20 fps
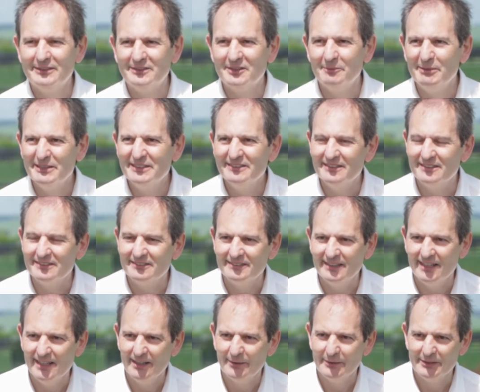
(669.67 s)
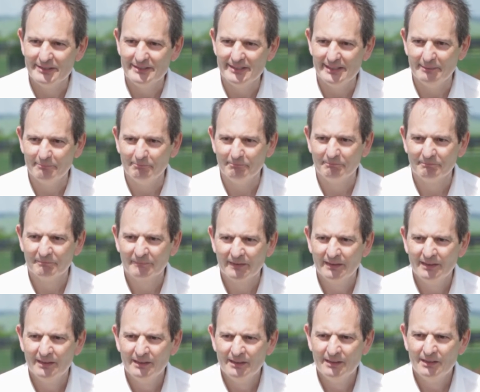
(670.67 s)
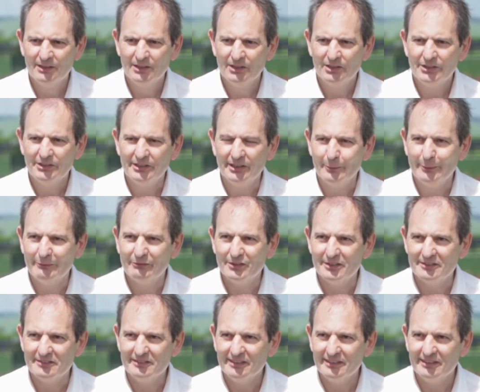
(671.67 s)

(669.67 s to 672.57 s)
it's a business now, and you know, we've got